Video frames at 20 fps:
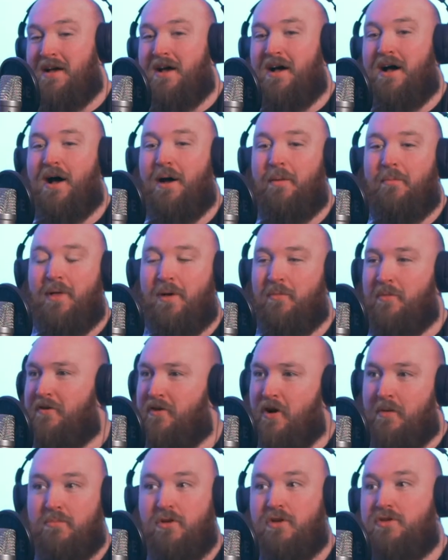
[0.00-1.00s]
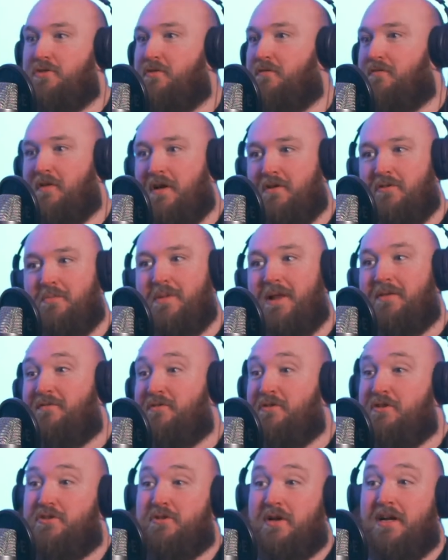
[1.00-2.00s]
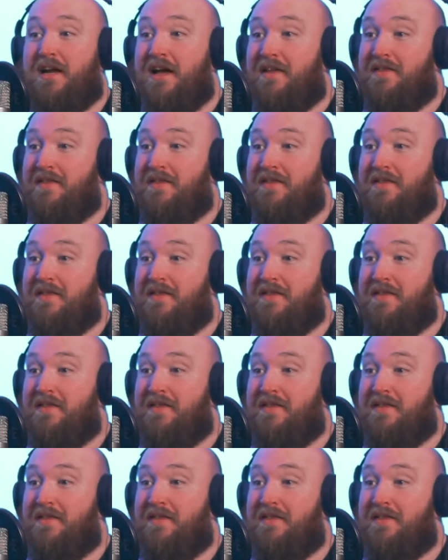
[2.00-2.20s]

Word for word: Um, like we've got a mutual friend who met up for a drink,